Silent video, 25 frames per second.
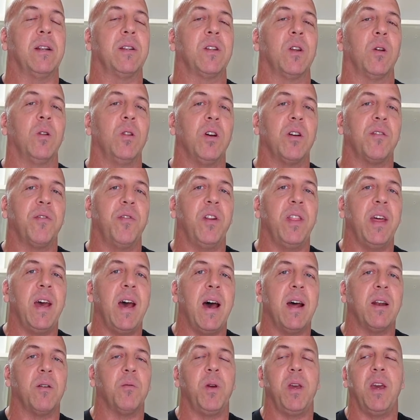So look for
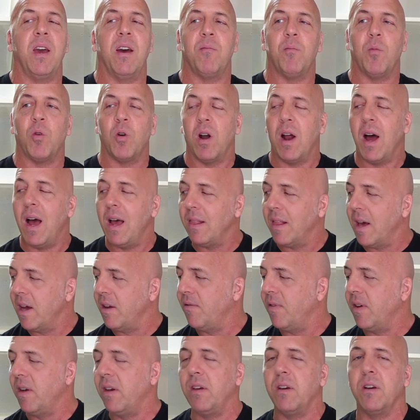that. We have more
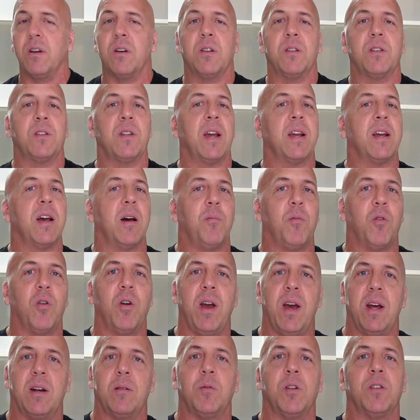highlight videos. I got more
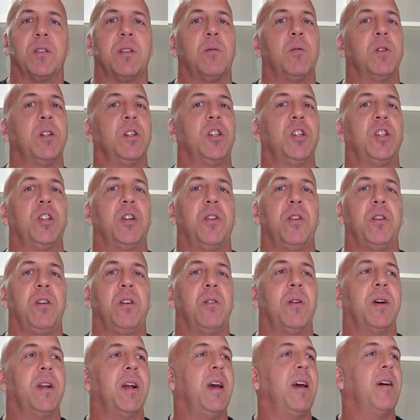animals I want to show
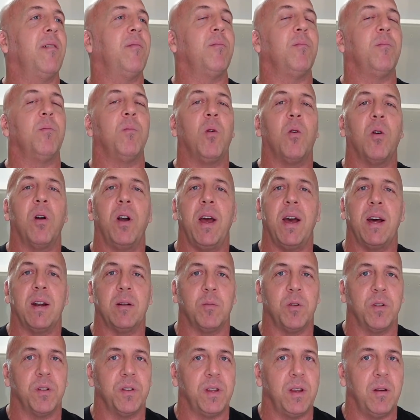you, and I have more
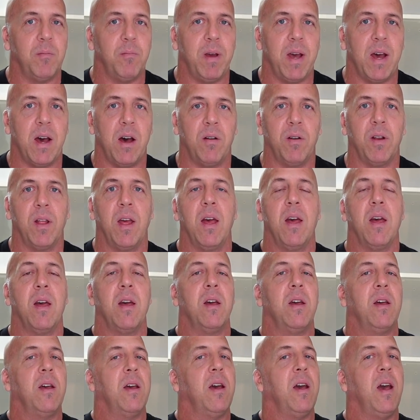animals inbound,
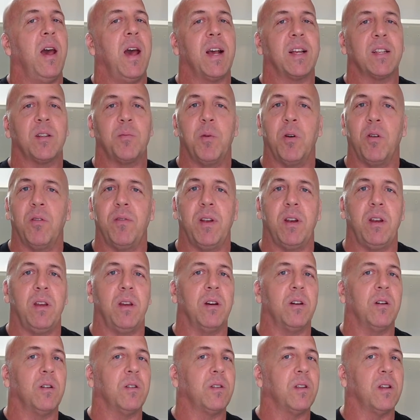expo
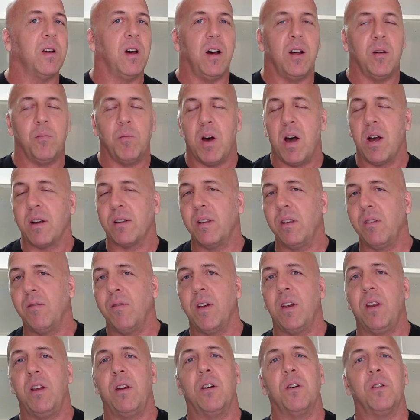videos, unboxing
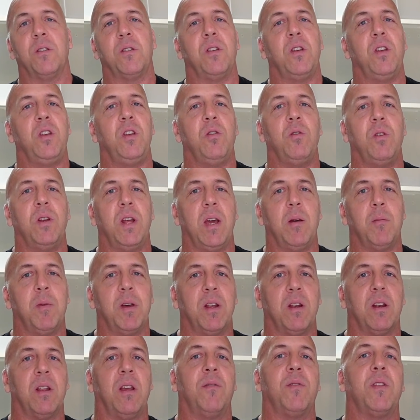videos, you name
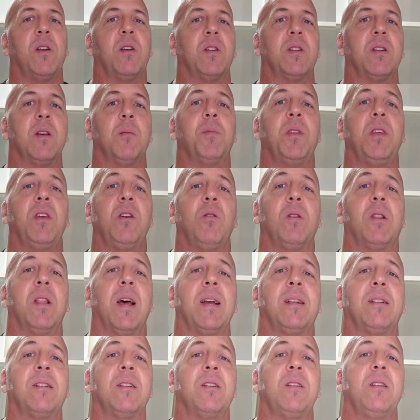it. If there's something you'd
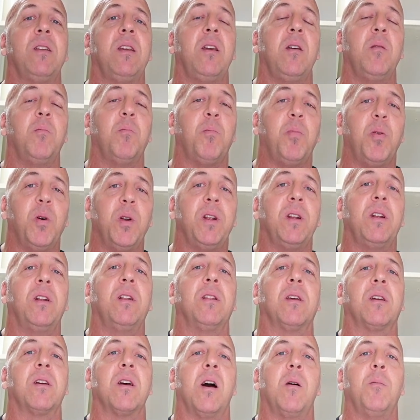like to see, put it in
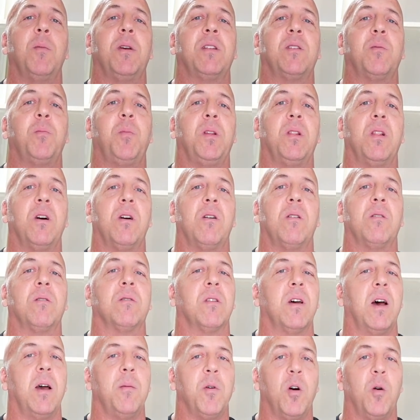the comments below.
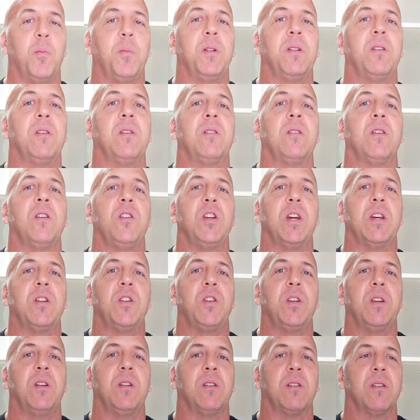I'm open to
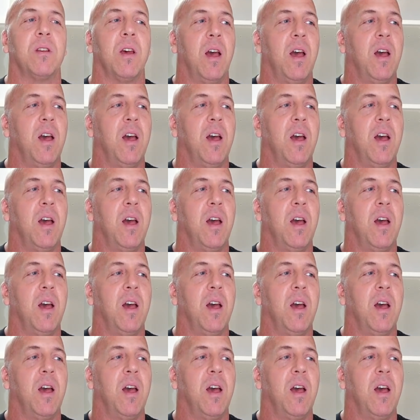suggestions.